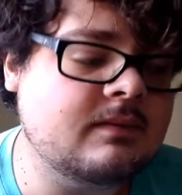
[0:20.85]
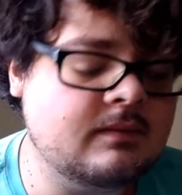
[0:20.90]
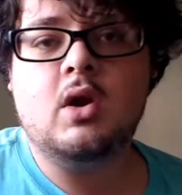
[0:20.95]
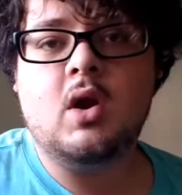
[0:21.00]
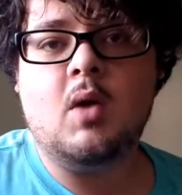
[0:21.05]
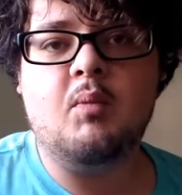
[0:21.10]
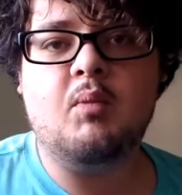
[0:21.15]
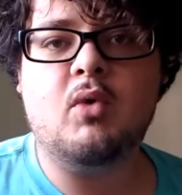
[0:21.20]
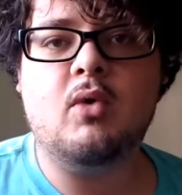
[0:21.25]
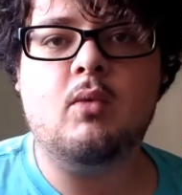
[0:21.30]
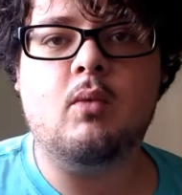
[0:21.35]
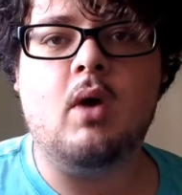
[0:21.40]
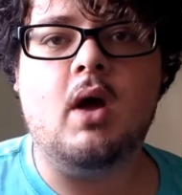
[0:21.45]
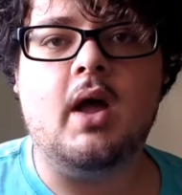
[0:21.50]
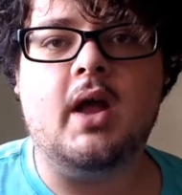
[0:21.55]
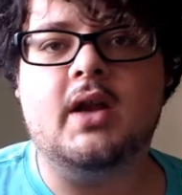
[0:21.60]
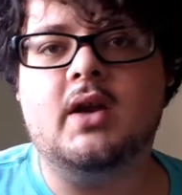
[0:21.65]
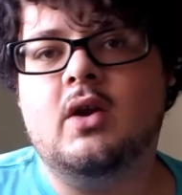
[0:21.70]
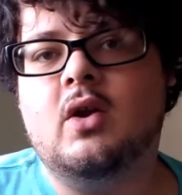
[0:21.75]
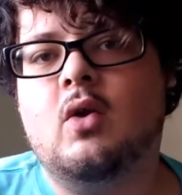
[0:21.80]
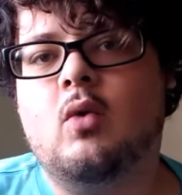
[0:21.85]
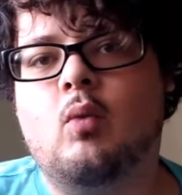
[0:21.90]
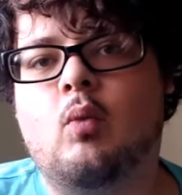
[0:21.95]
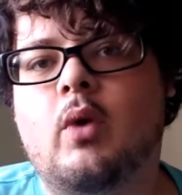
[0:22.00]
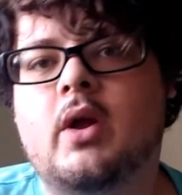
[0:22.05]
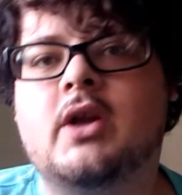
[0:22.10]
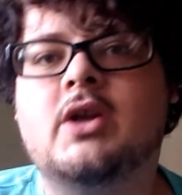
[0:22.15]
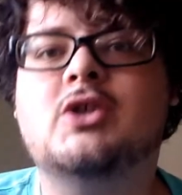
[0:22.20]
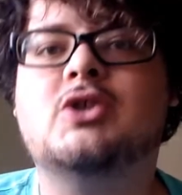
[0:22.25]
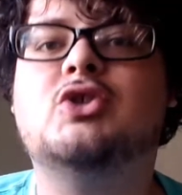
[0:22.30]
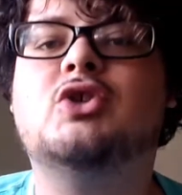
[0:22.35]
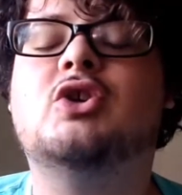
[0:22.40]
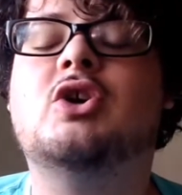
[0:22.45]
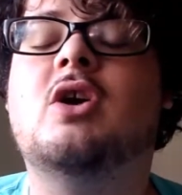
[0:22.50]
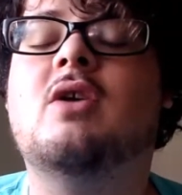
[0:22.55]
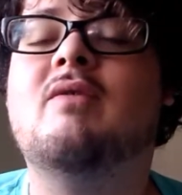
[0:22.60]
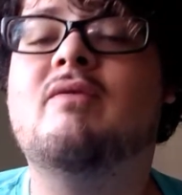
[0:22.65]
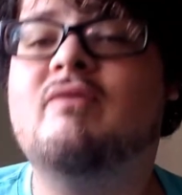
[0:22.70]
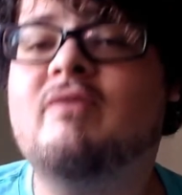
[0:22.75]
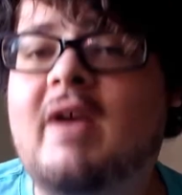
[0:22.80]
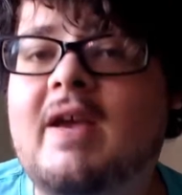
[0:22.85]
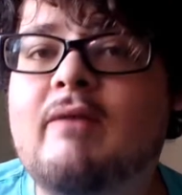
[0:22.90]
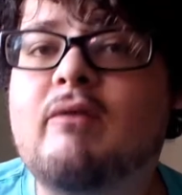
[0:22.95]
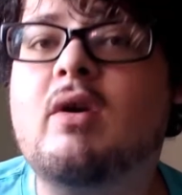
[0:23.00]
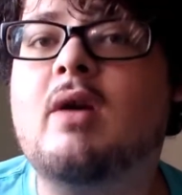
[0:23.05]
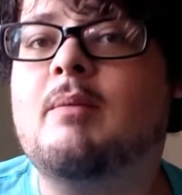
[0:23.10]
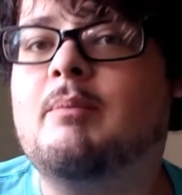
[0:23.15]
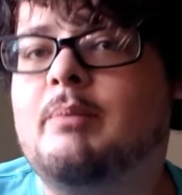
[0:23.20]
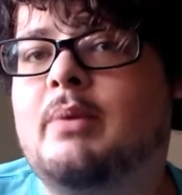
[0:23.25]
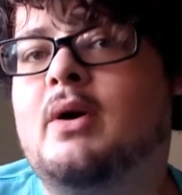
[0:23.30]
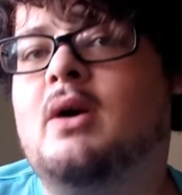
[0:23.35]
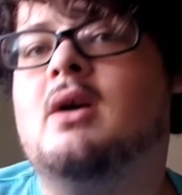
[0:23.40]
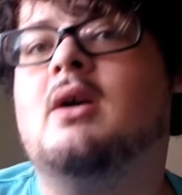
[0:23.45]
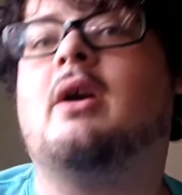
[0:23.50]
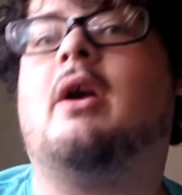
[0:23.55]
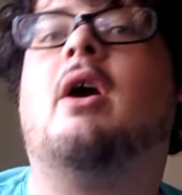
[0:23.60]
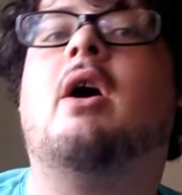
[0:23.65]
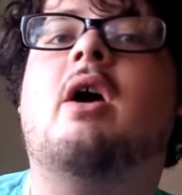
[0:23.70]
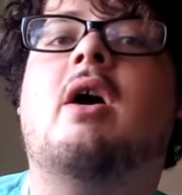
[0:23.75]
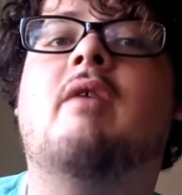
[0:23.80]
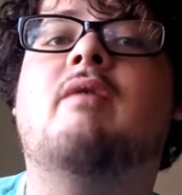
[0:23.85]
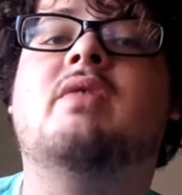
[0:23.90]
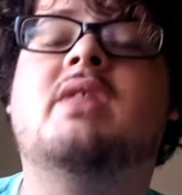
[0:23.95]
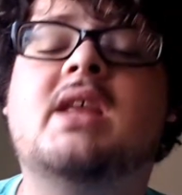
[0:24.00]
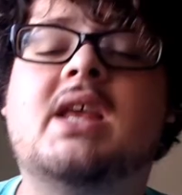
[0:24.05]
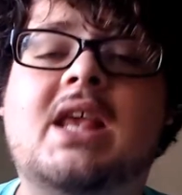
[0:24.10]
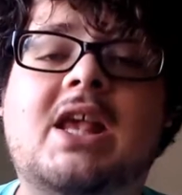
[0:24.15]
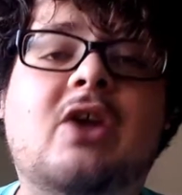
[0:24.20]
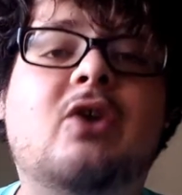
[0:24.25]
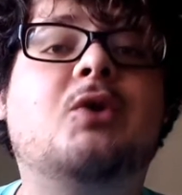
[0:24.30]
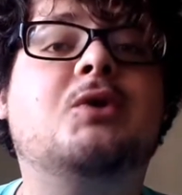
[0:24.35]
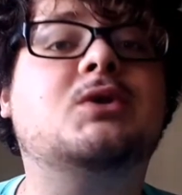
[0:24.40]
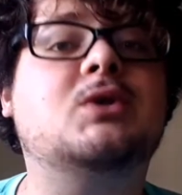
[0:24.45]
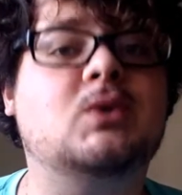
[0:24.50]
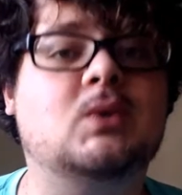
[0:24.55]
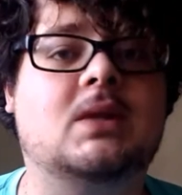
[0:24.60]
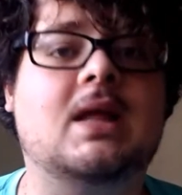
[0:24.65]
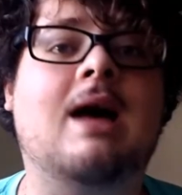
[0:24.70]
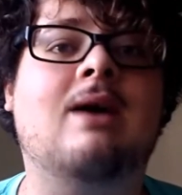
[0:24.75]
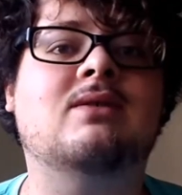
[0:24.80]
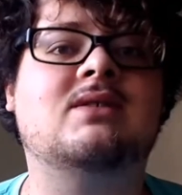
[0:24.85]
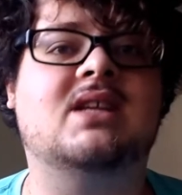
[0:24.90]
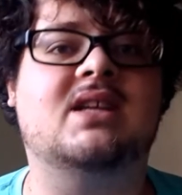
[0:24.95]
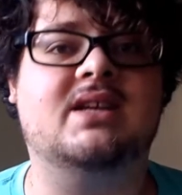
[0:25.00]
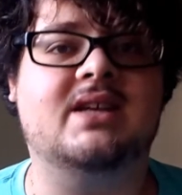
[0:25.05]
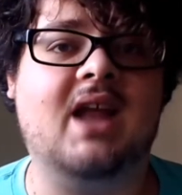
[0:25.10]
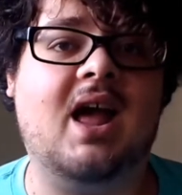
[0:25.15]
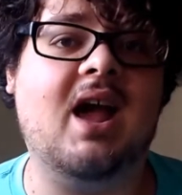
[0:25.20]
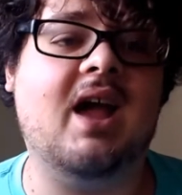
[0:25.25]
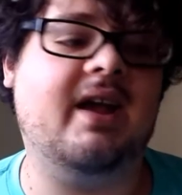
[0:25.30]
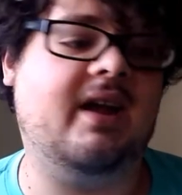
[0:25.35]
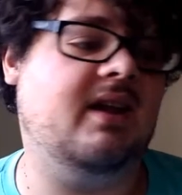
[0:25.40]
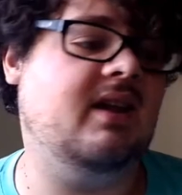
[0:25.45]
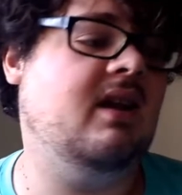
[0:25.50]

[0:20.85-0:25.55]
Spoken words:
Number 1, what is your favorite book of the year 2009?